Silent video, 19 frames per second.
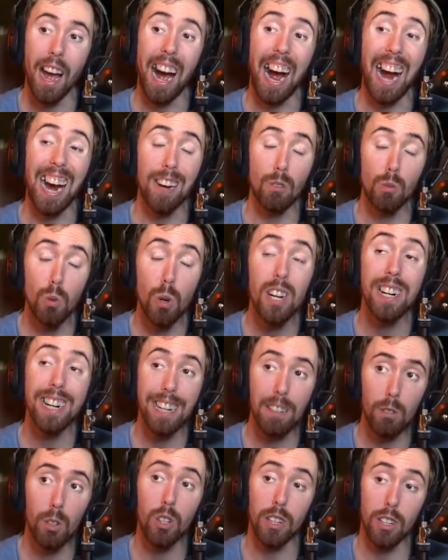I
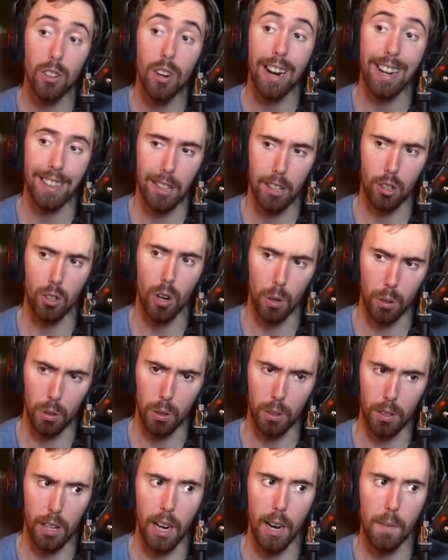really, really like the cloak,
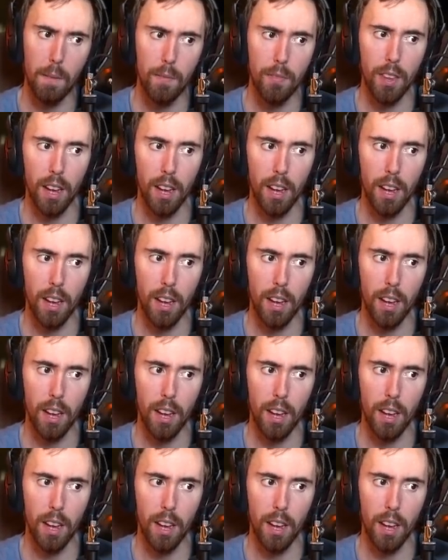okay?